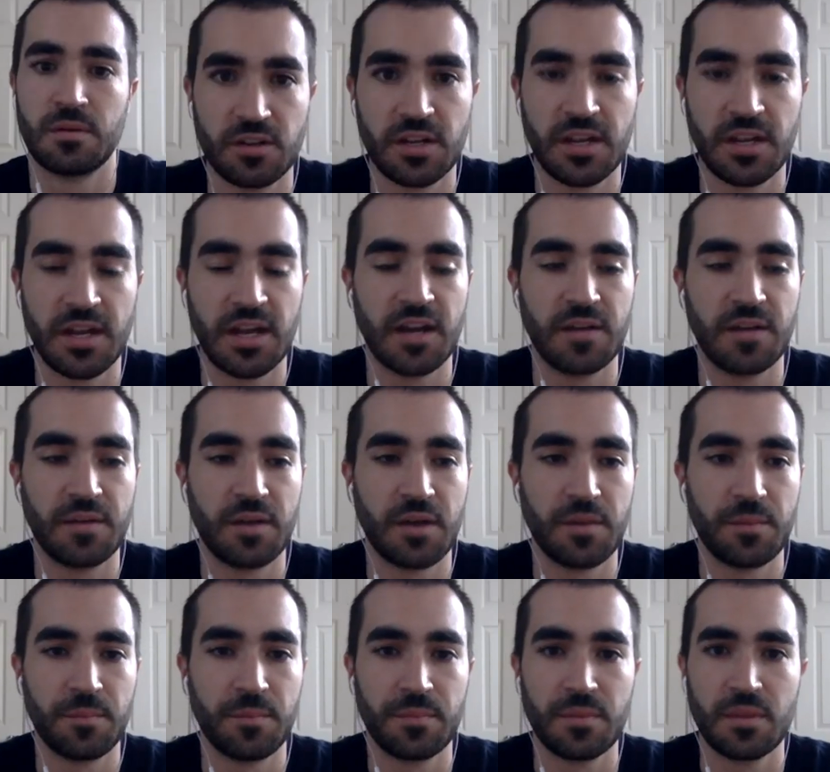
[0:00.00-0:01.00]
great. Yeah, I,
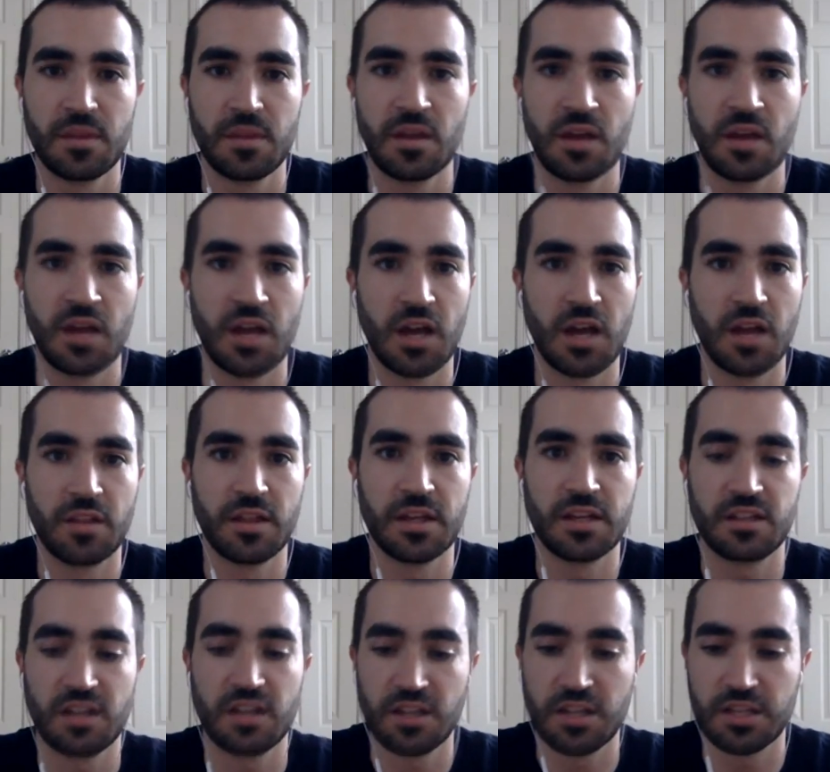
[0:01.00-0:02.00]
I'm. I
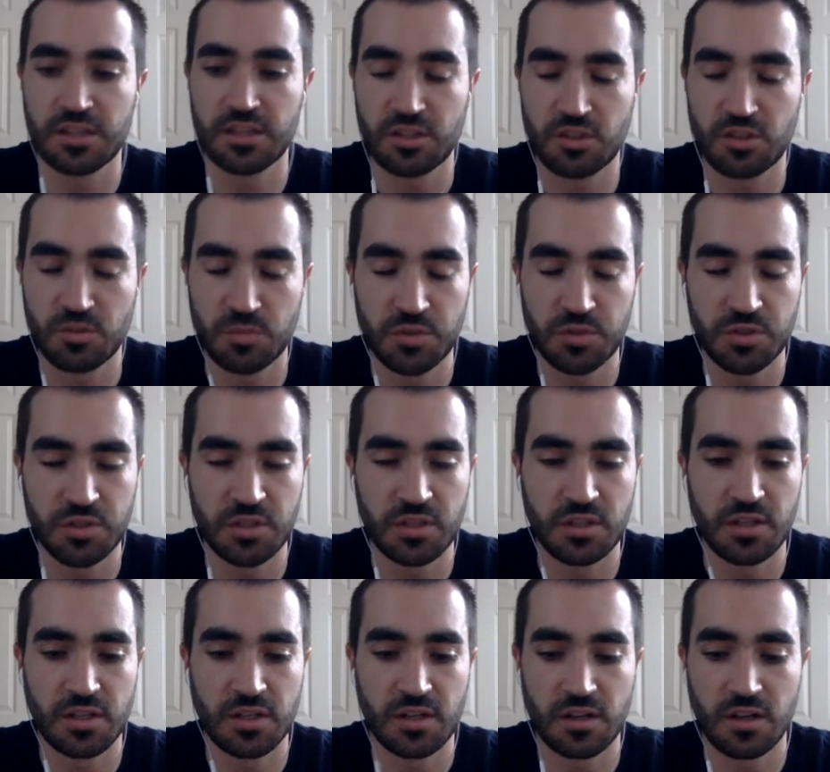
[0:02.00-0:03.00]
like I like the humility
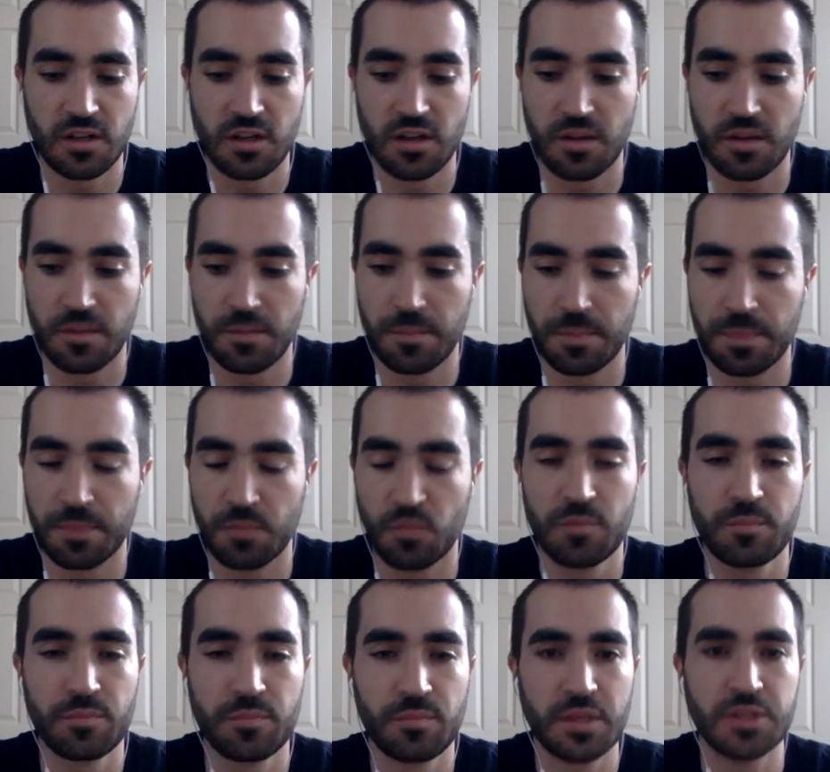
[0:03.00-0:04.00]
there. Um,
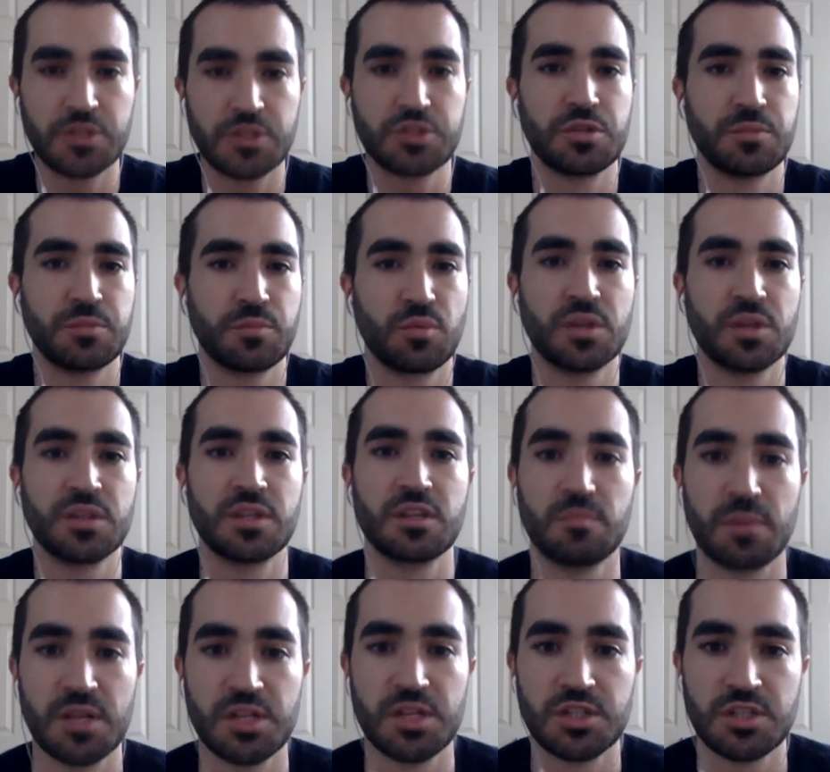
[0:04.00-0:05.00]
one interesting point that you
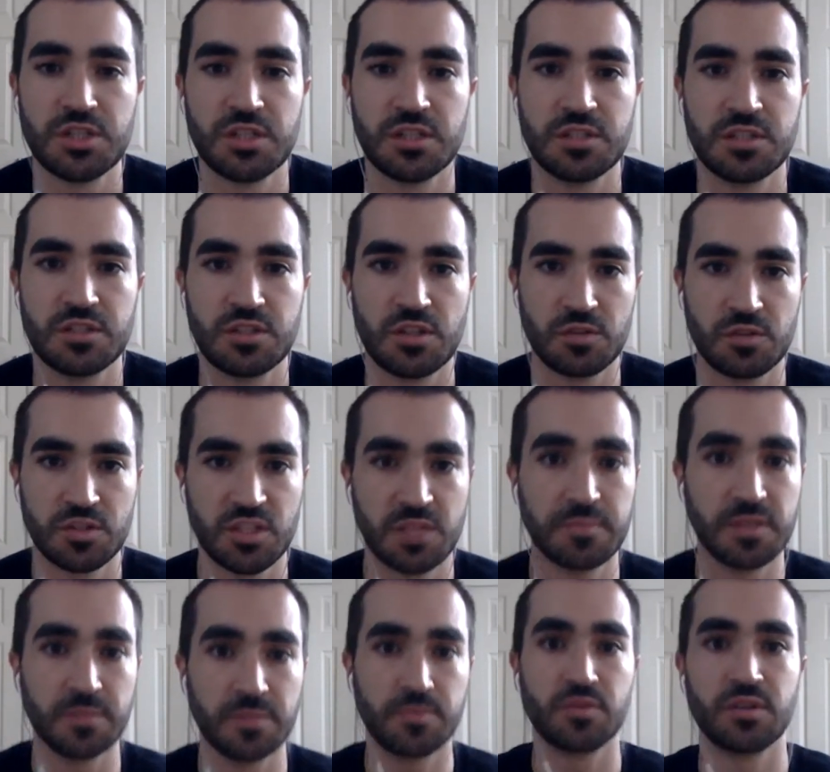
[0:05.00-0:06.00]
mentioned is you know some
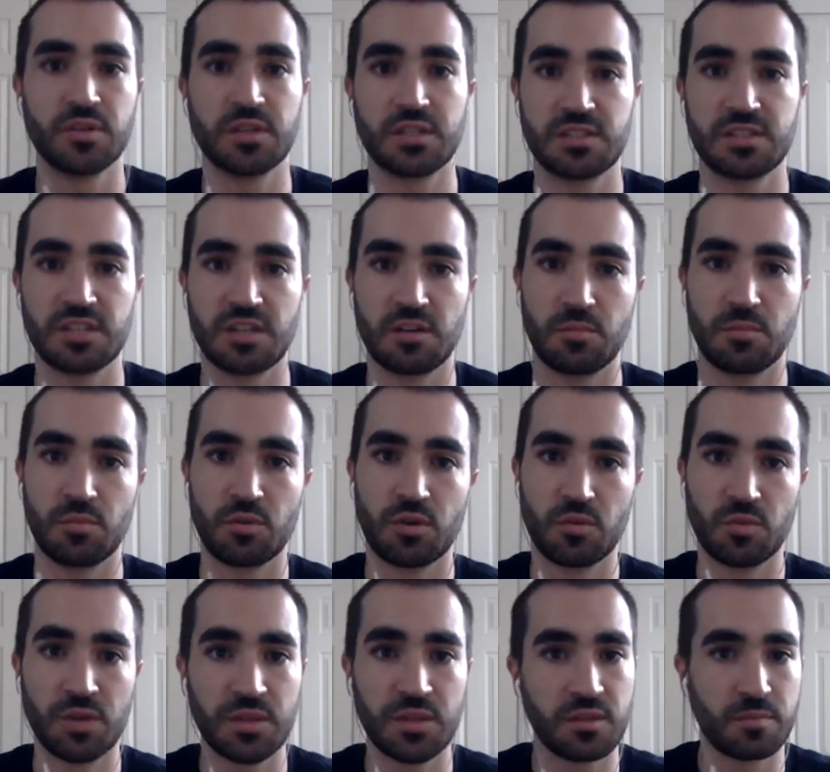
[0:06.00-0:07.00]
people excel more
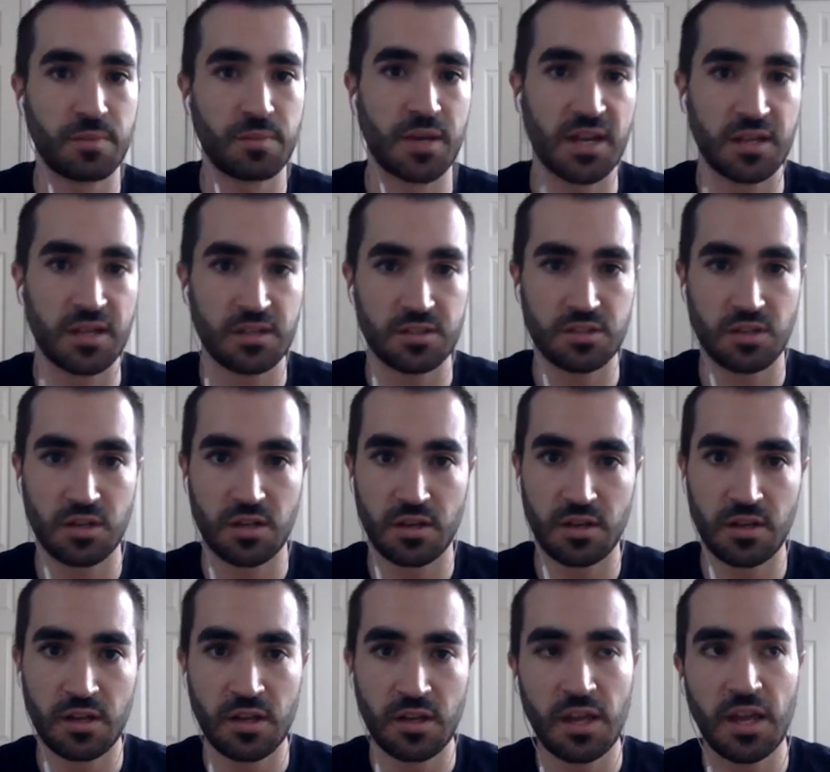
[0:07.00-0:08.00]
with the pads
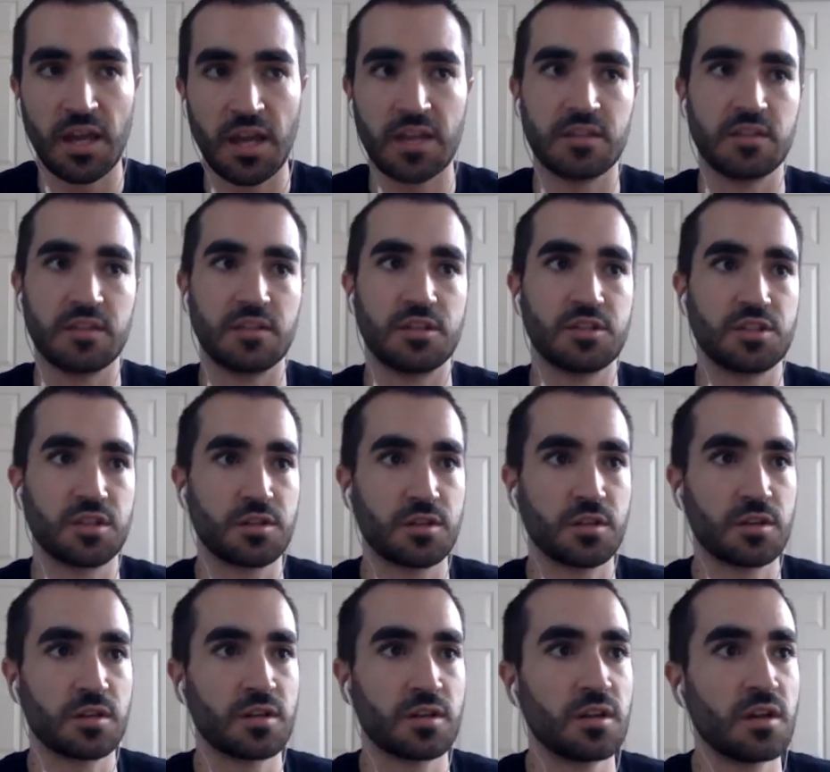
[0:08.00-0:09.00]
on, and then there's
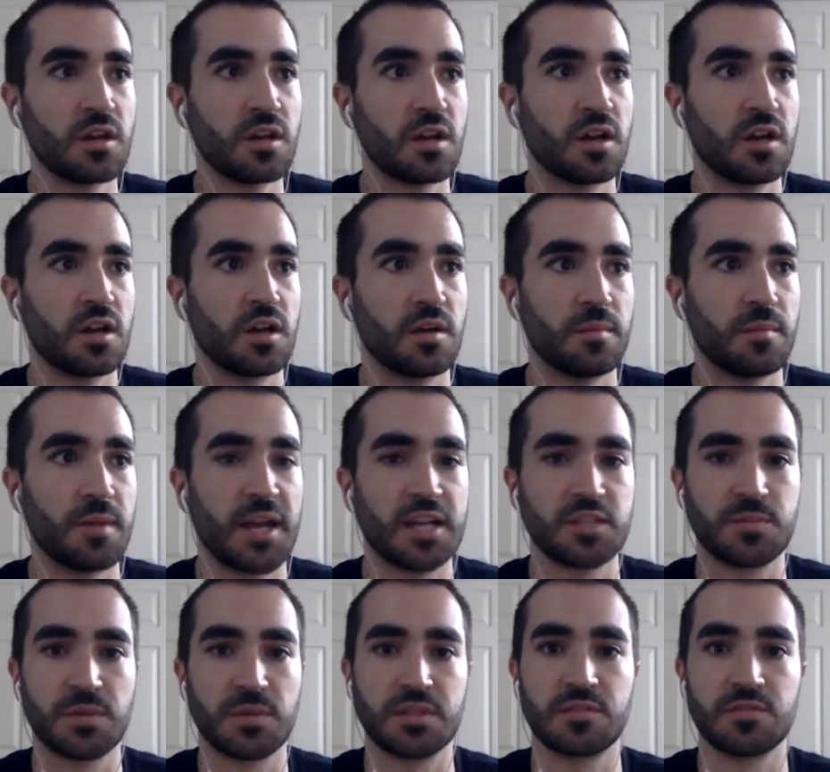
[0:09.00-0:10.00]
other um,
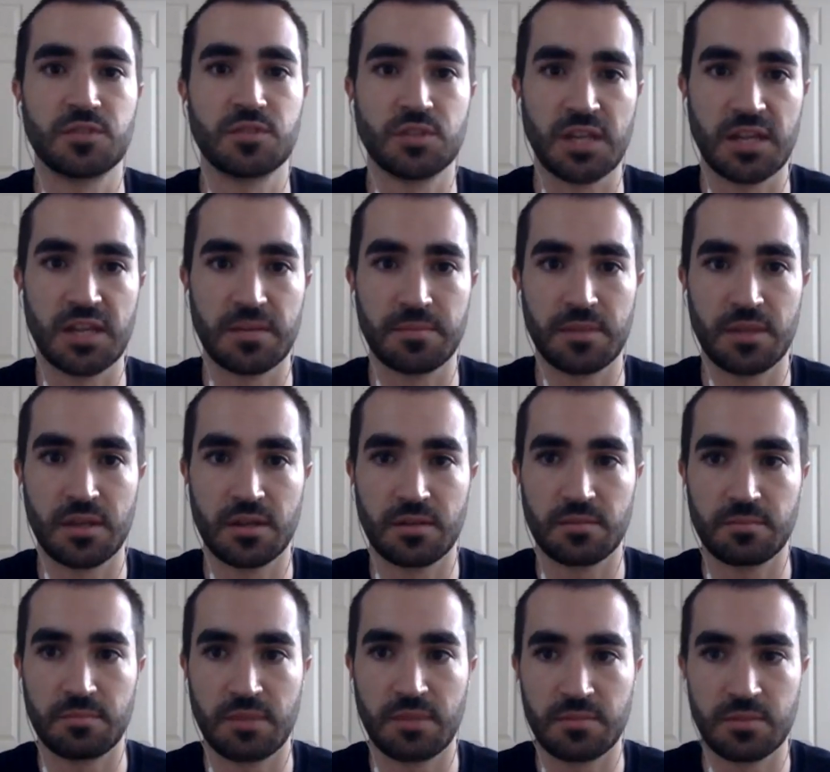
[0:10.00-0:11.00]
aspects of your game that
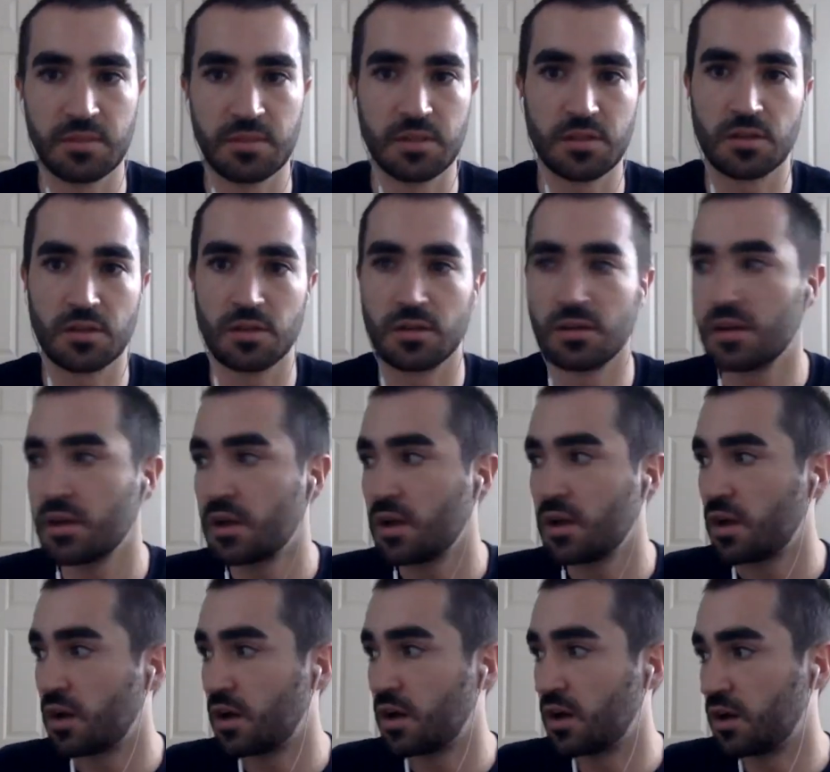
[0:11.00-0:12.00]
maybe are
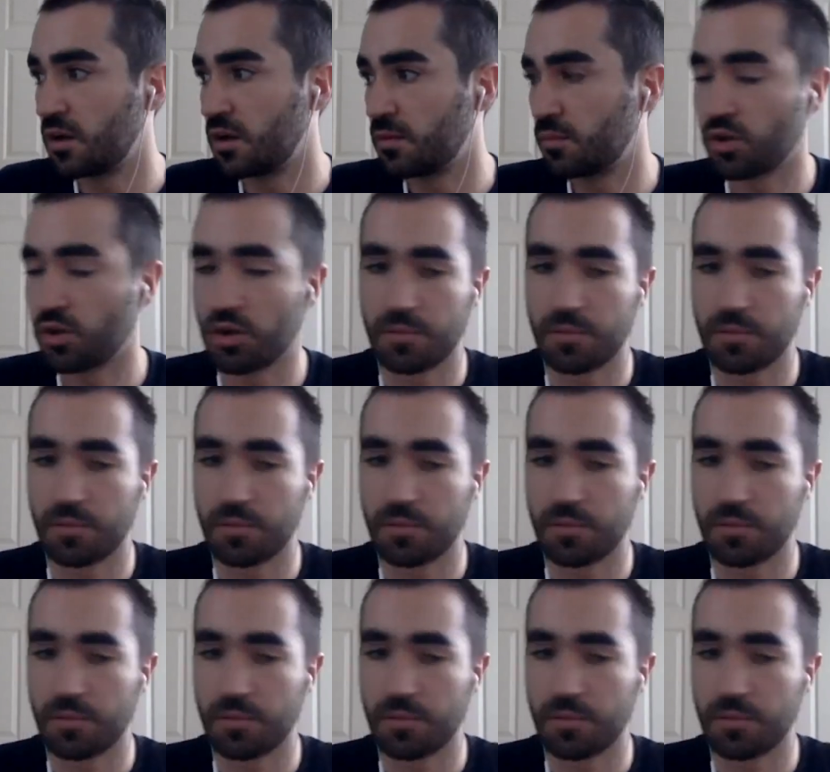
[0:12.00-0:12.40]
uh, more